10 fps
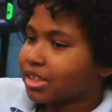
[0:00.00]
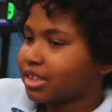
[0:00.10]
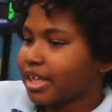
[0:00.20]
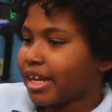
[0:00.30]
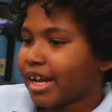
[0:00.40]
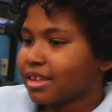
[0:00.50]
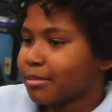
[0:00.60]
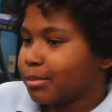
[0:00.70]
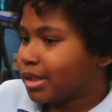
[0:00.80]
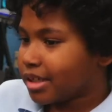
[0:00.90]
to stay at the
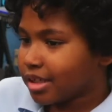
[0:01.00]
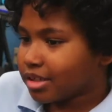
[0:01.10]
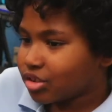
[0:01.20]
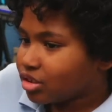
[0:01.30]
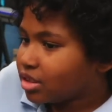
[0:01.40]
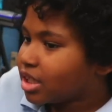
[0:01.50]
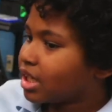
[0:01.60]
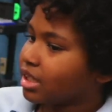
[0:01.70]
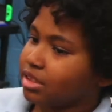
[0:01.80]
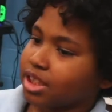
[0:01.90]
beach,
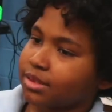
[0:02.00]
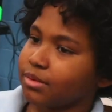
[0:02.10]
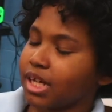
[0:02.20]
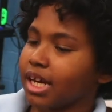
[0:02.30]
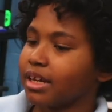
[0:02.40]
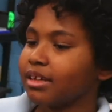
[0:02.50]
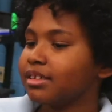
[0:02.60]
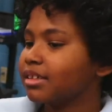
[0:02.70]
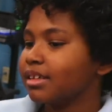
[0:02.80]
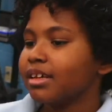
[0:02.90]
just play.
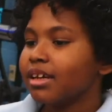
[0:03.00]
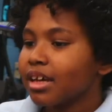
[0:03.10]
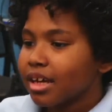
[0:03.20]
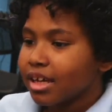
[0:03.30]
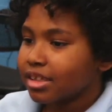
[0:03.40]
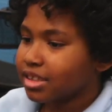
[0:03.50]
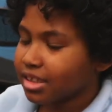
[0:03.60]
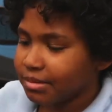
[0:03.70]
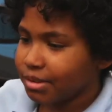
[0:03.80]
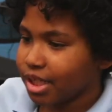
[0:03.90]
It's just
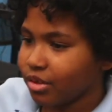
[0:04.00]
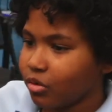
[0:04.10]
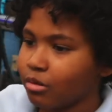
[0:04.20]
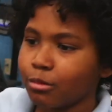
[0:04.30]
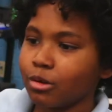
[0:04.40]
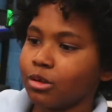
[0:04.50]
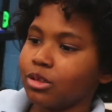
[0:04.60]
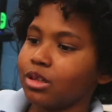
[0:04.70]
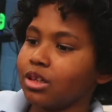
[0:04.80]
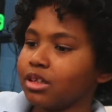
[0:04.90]
going to be
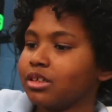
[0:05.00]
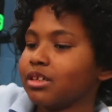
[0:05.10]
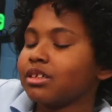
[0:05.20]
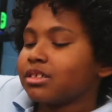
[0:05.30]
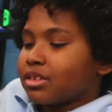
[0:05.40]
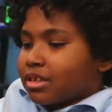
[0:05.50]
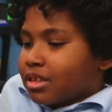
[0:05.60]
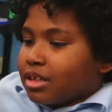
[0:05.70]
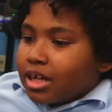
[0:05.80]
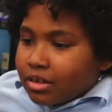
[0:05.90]
normal, so
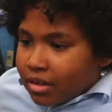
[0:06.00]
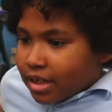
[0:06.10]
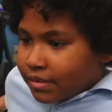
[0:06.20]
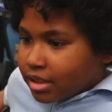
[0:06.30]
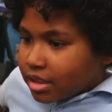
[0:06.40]
then I don't have